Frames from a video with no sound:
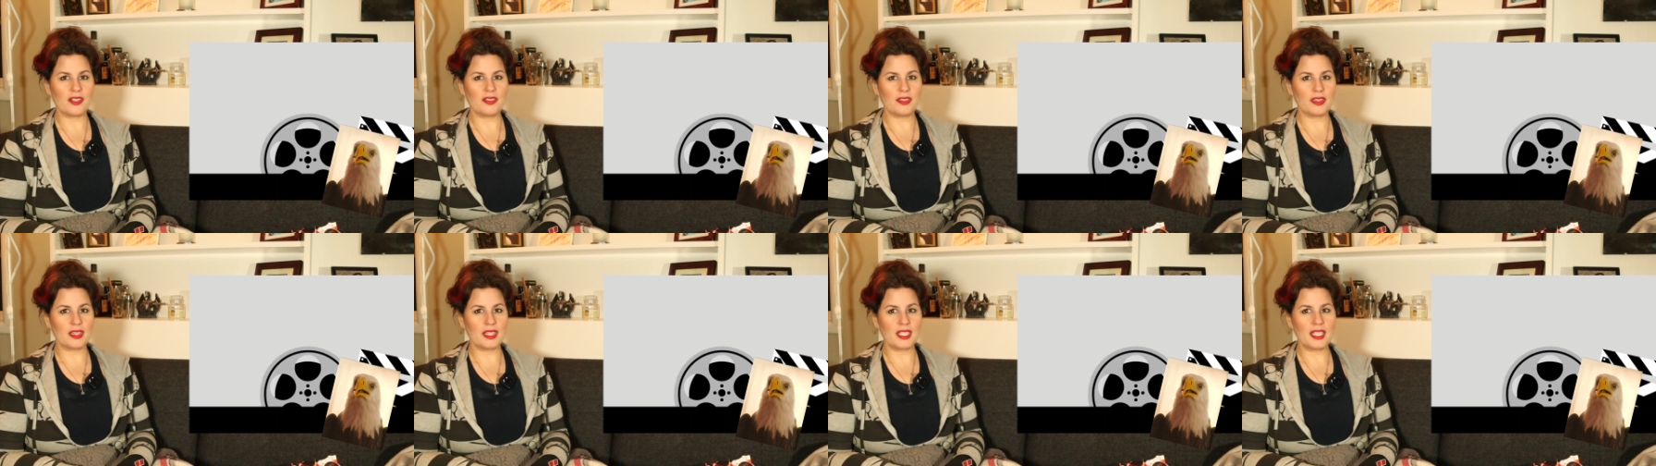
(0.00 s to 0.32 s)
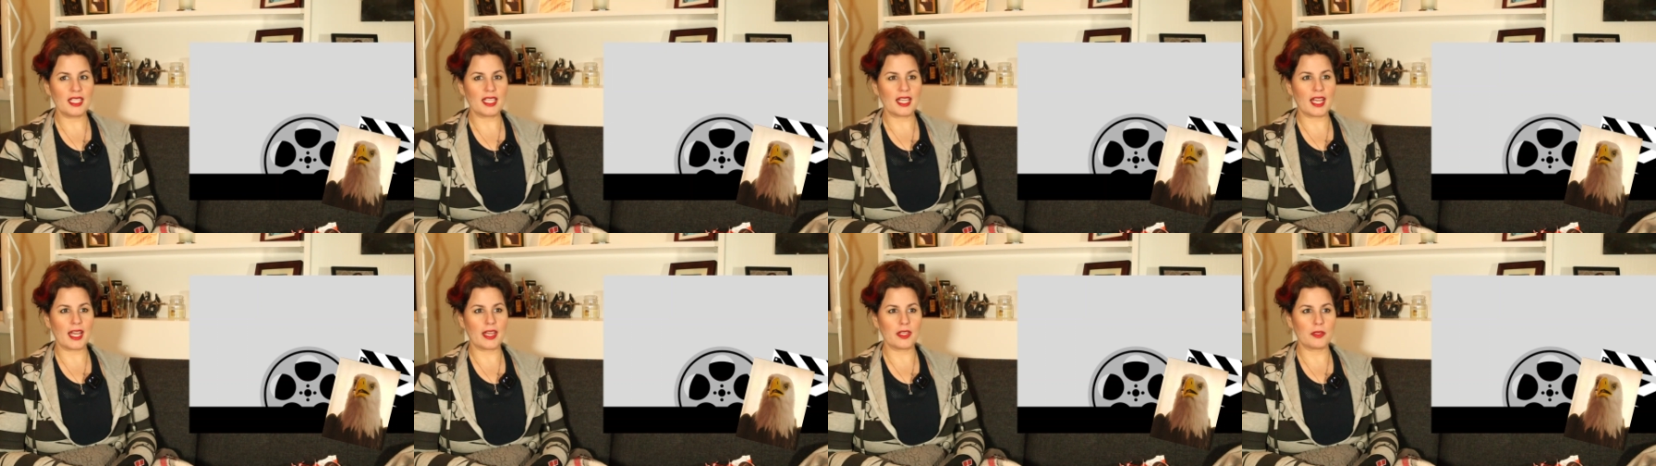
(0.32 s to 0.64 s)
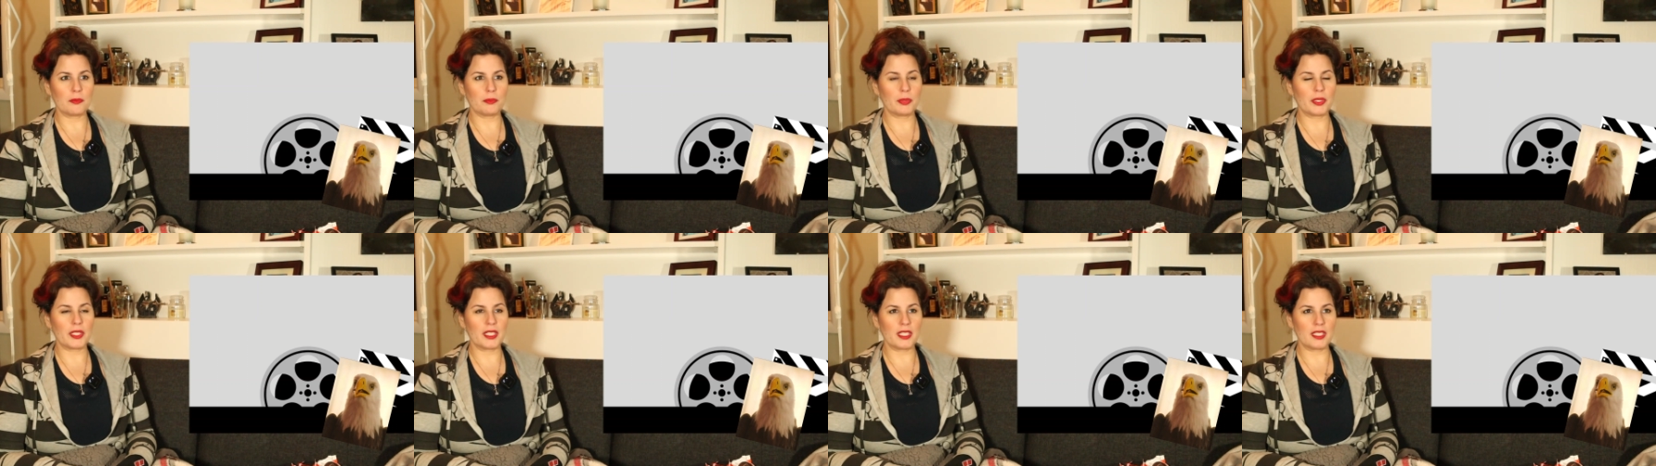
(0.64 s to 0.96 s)
don't think
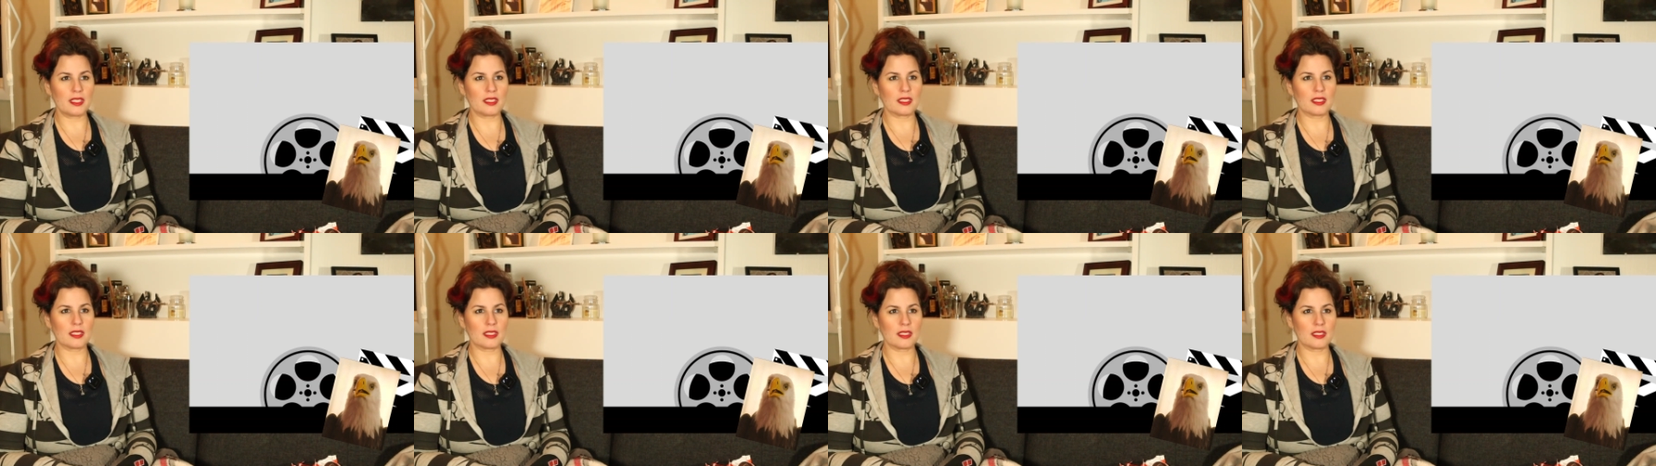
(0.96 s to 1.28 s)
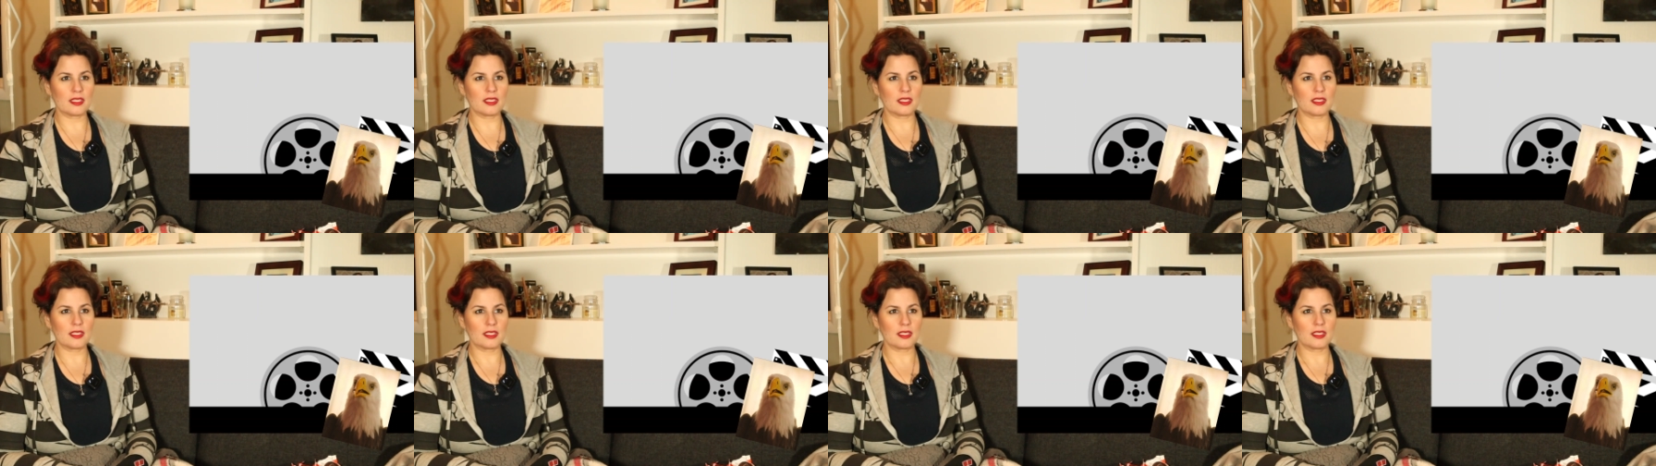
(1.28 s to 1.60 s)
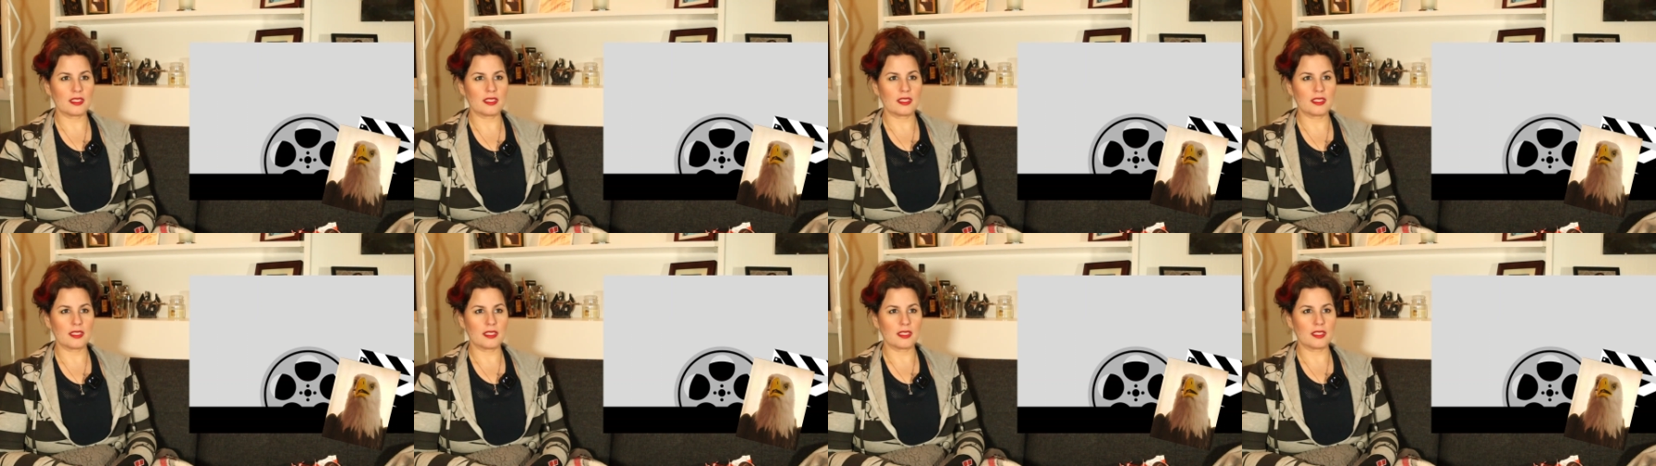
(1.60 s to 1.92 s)
I'd put
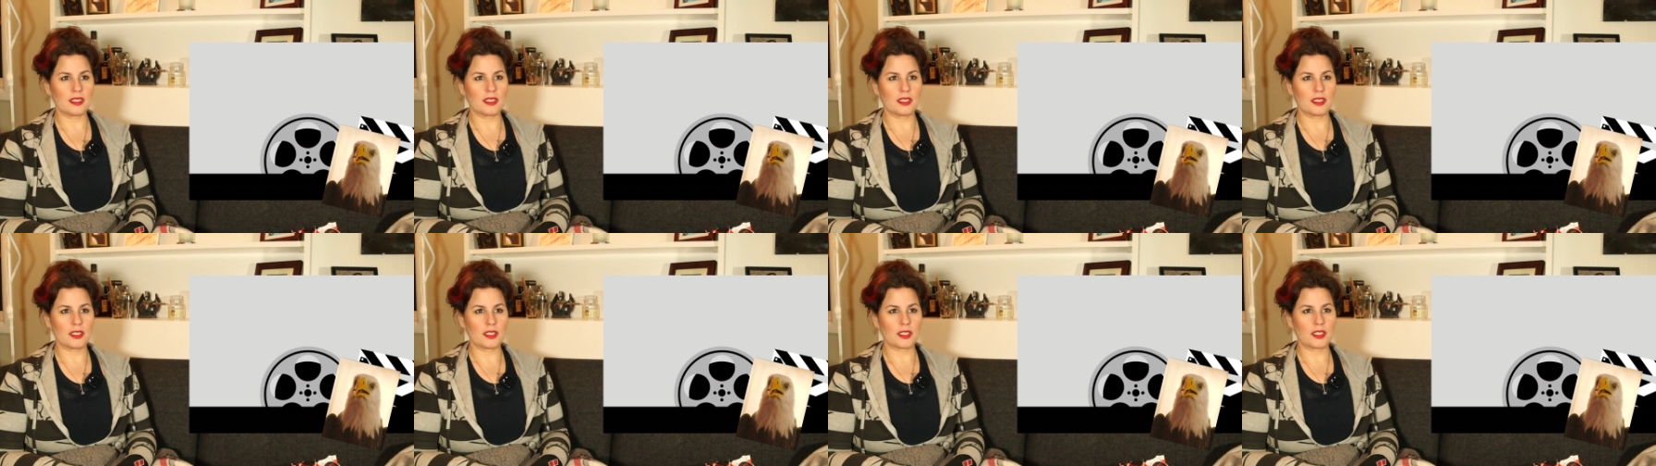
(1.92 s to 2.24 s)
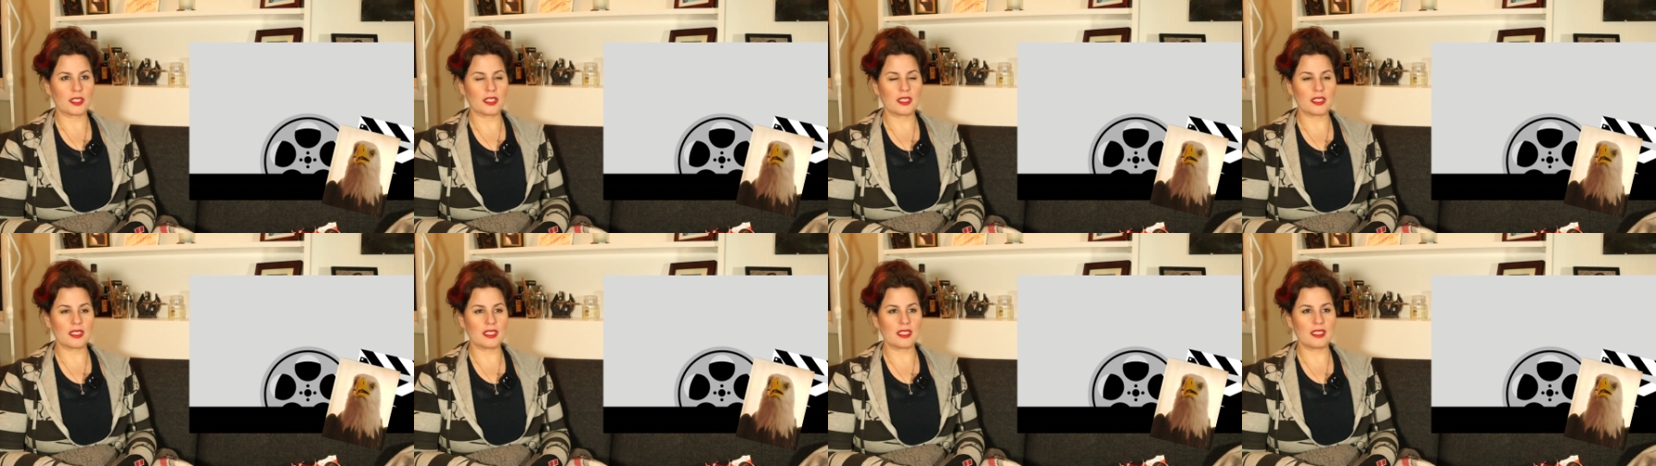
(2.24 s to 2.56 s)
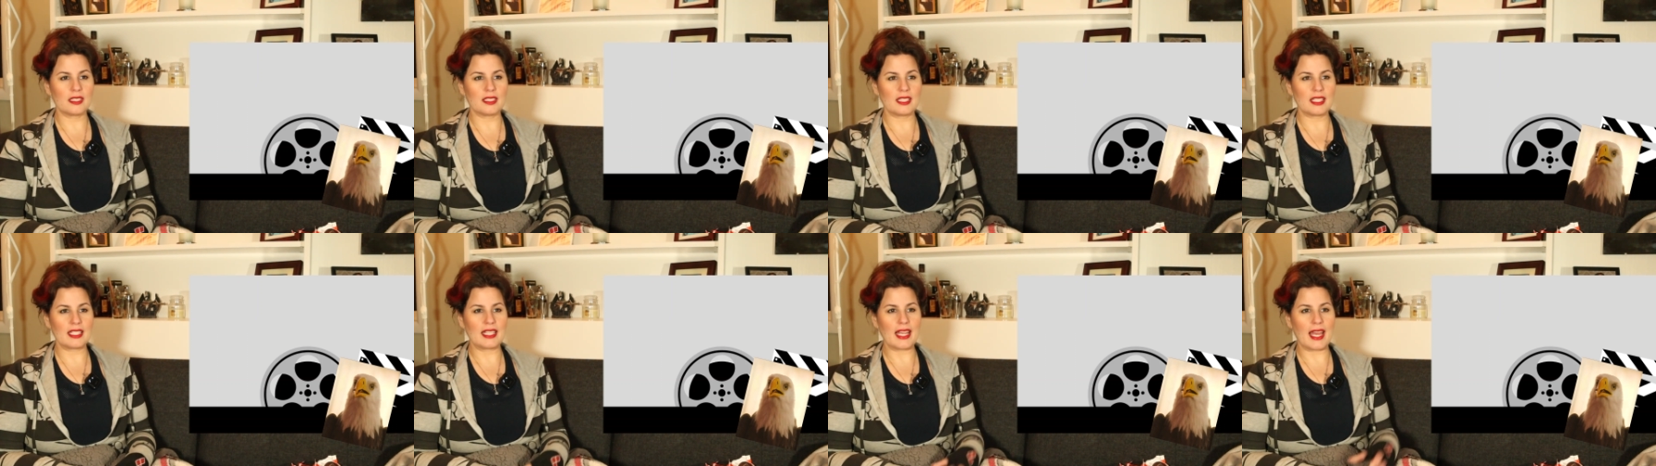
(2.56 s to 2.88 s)
her
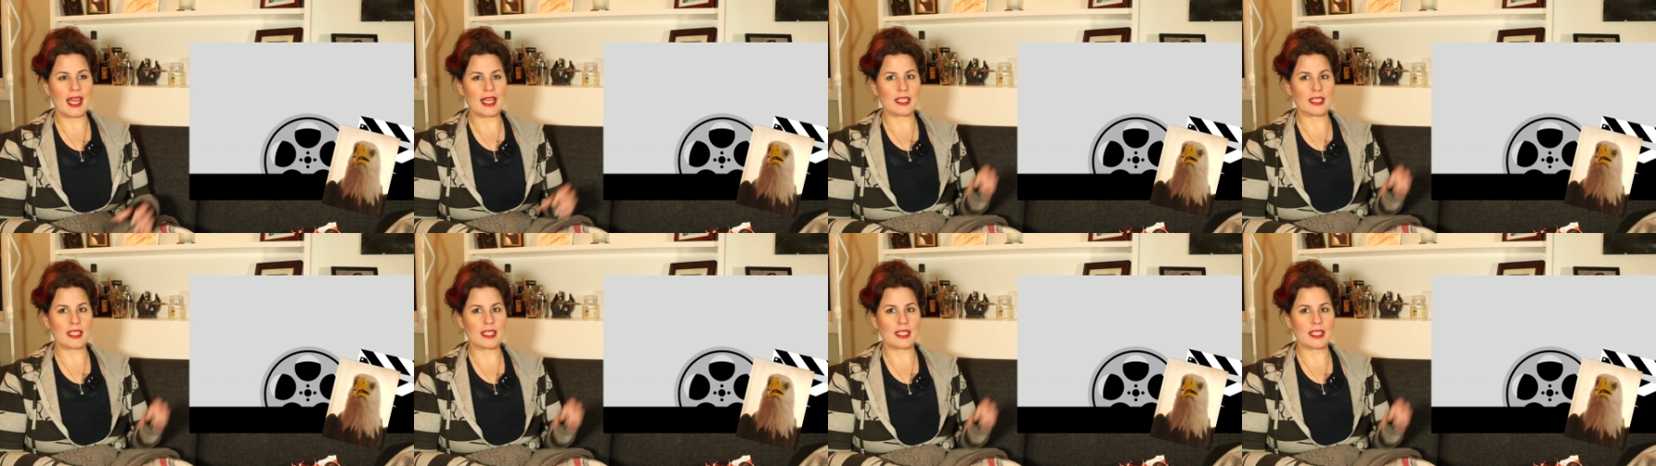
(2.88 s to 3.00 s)
listed